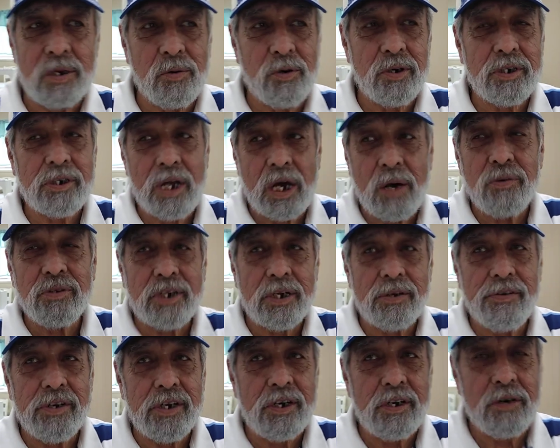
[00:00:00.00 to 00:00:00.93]
I was living
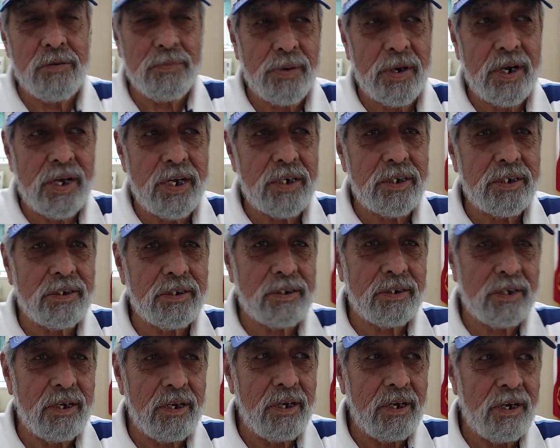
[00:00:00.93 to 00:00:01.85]
here in Palacios.
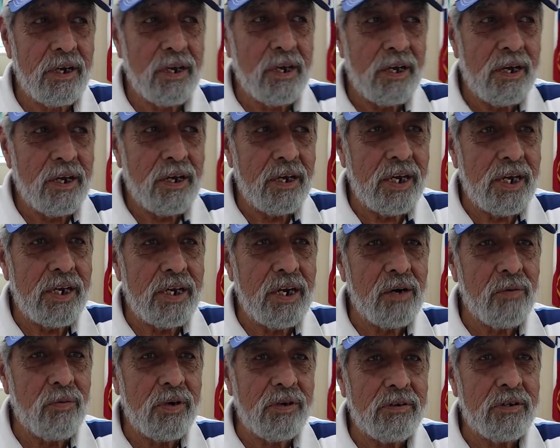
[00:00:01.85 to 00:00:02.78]
Uh huh. And I
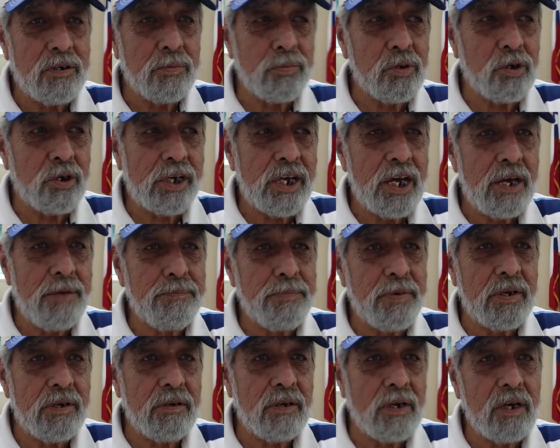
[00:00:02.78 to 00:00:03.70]
went to boot camp
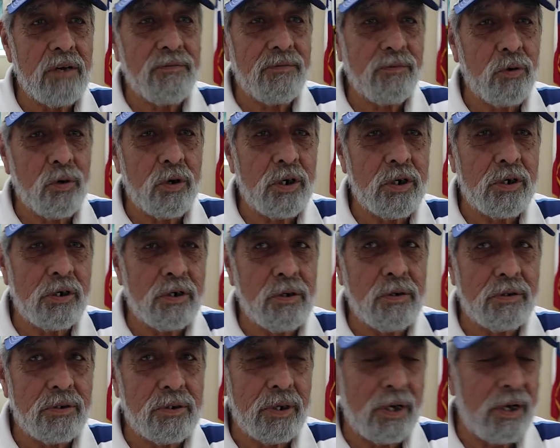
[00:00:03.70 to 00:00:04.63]
in uh, Fort Hood,
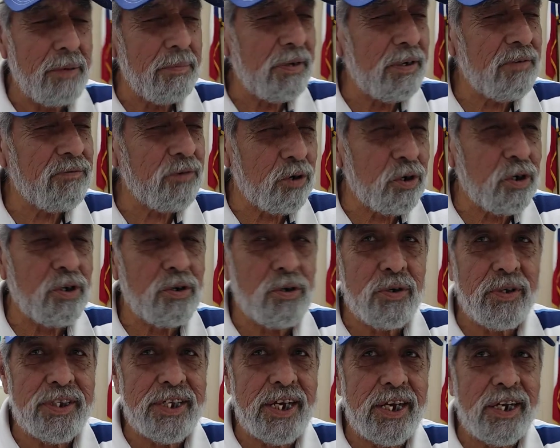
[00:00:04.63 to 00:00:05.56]
I mean Fort Hood,
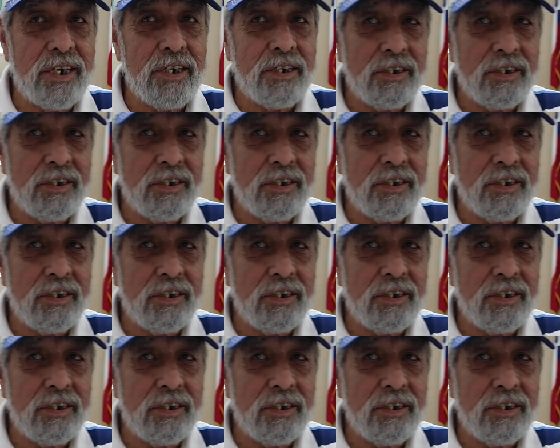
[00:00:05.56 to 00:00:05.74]
Louisiana.